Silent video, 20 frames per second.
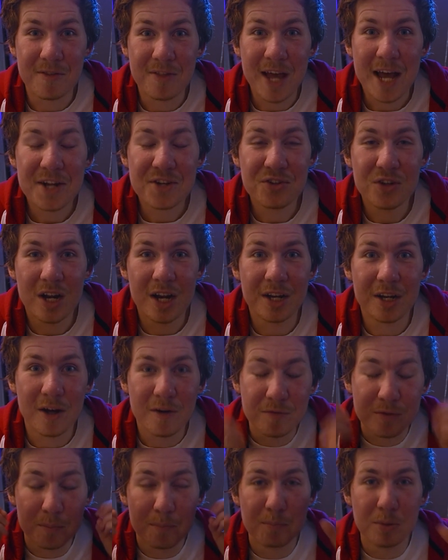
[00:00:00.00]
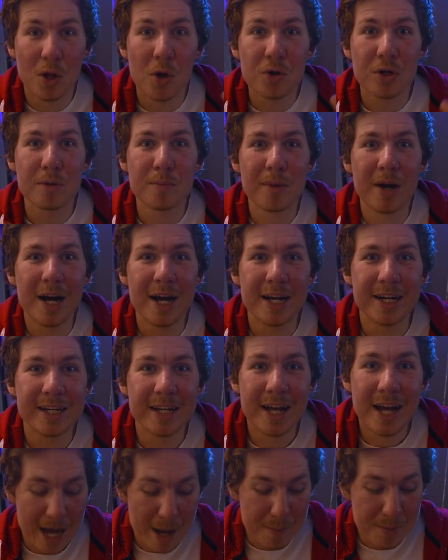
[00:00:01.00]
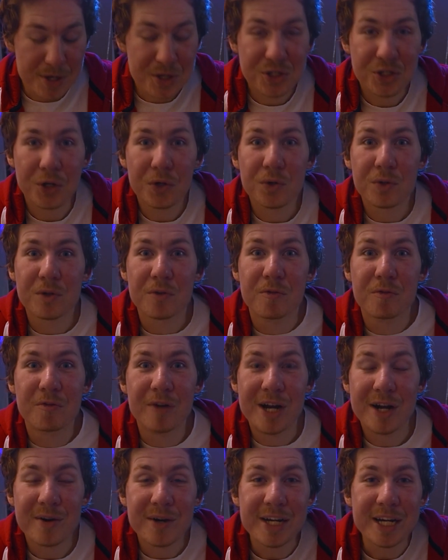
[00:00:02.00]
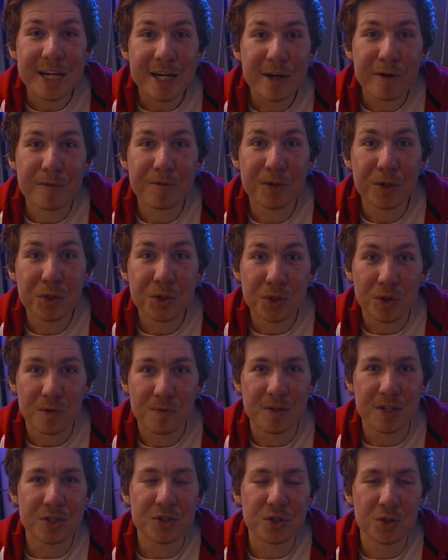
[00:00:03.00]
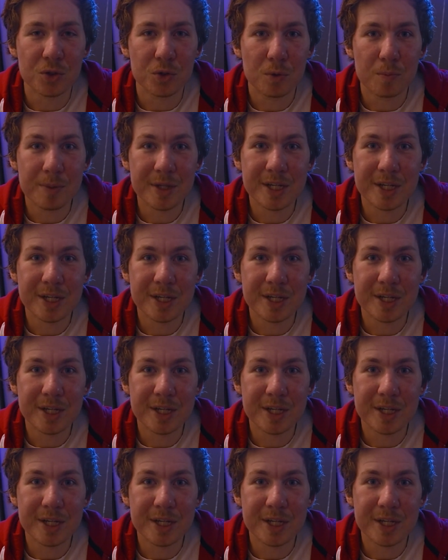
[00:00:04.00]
if that's not enough to blow your mind, I'm going to show you the very near future of this tool,